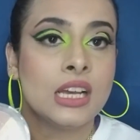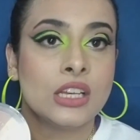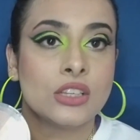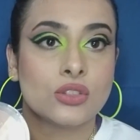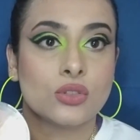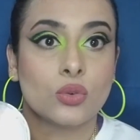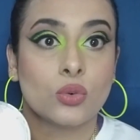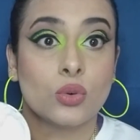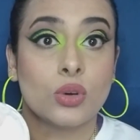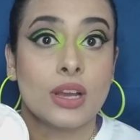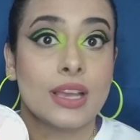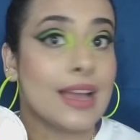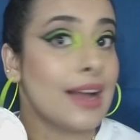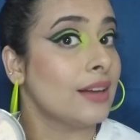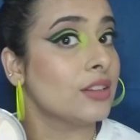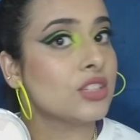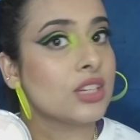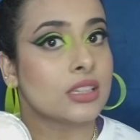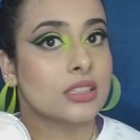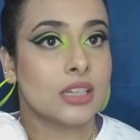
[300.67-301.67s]
So yeah,
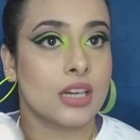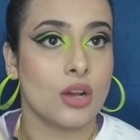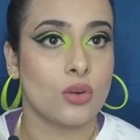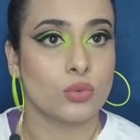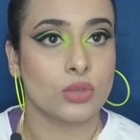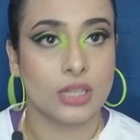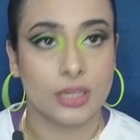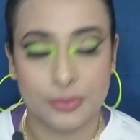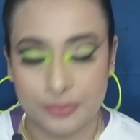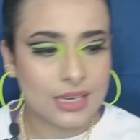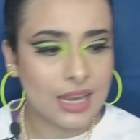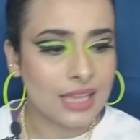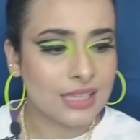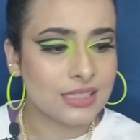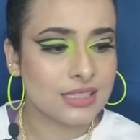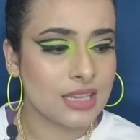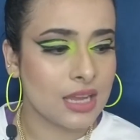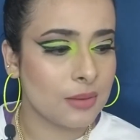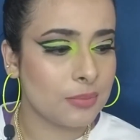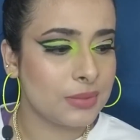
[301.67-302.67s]
check that out.
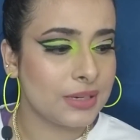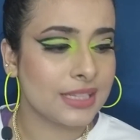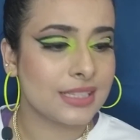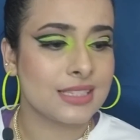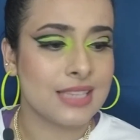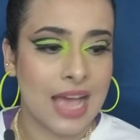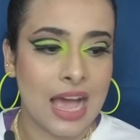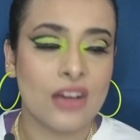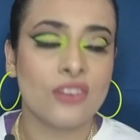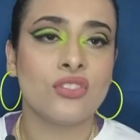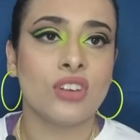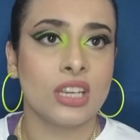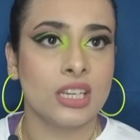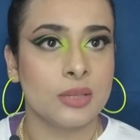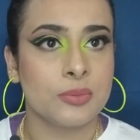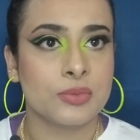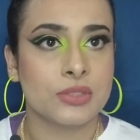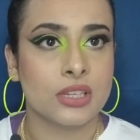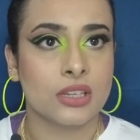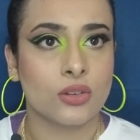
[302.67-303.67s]
Last up, let's have a
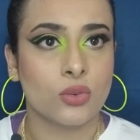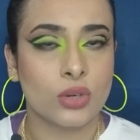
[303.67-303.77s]
lipstick.